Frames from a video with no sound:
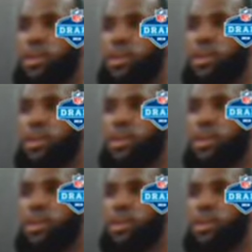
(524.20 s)

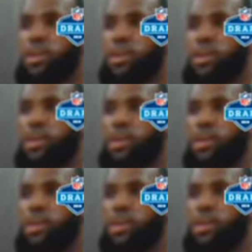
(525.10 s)

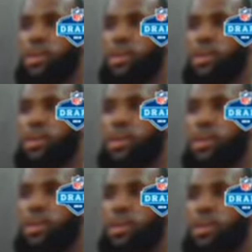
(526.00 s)

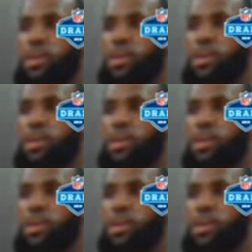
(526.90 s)
(not speaking)